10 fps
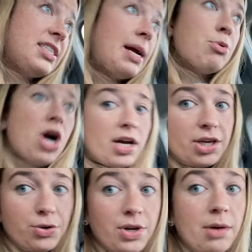I brought
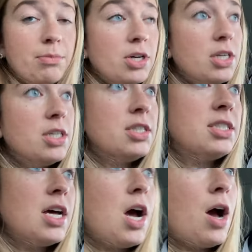cucumbers,
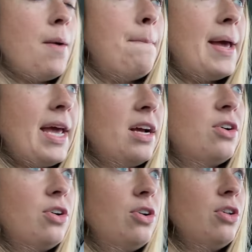a
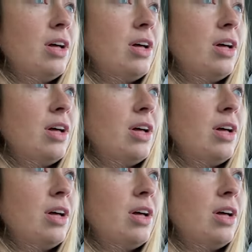bagel.